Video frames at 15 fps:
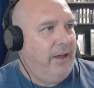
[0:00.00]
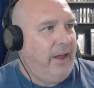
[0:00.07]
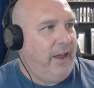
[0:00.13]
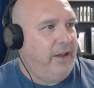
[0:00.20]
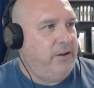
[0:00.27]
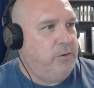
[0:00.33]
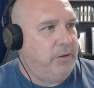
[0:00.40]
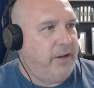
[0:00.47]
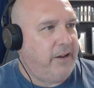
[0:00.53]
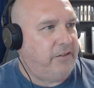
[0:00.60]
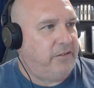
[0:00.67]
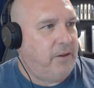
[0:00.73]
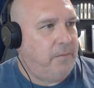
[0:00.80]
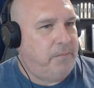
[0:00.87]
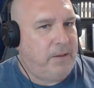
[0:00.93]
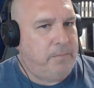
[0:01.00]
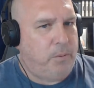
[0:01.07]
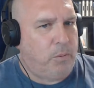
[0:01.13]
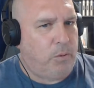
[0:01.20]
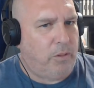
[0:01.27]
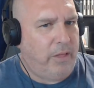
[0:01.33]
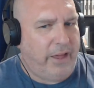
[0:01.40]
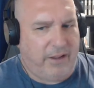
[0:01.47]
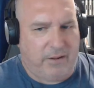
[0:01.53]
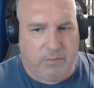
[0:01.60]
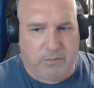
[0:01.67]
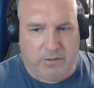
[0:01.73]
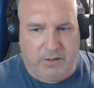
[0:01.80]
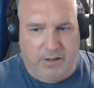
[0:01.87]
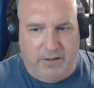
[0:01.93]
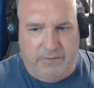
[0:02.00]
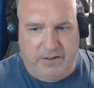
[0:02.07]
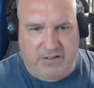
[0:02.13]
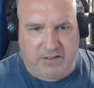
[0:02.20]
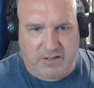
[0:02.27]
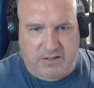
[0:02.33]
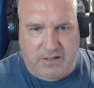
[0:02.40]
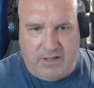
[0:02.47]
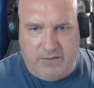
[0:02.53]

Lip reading: And you'll get some people who are like, if it's